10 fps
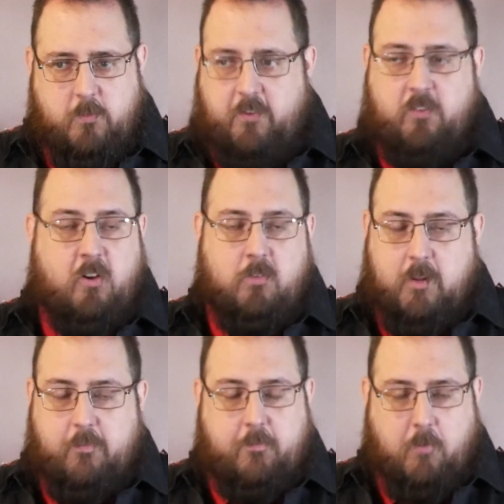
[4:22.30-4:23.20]
which is
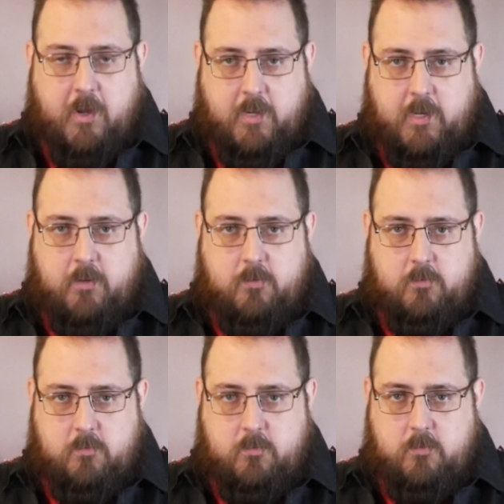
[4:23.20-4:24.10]
already frightening,
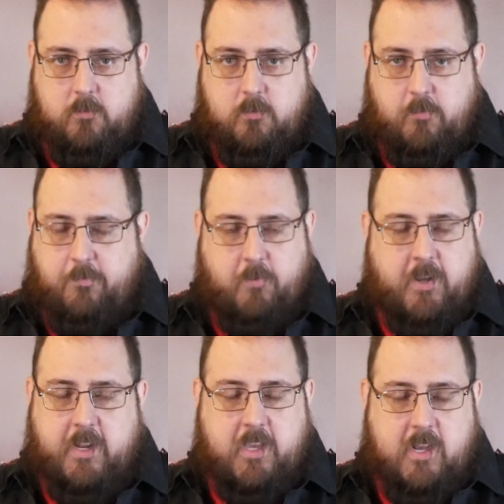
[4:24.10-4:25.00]
a
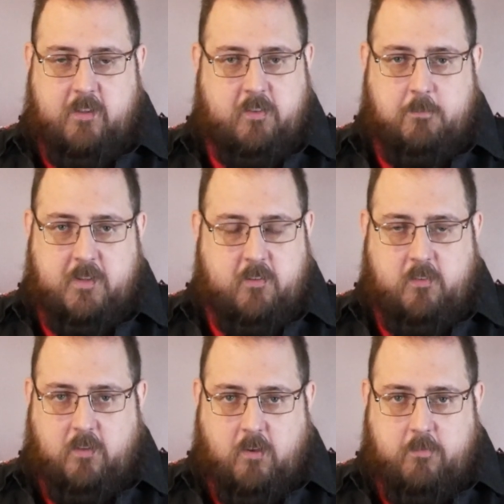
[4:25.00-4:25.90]
frightening concept in
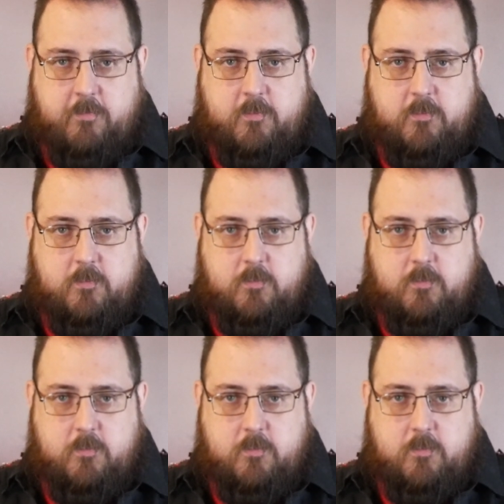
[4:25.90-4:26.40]
itself.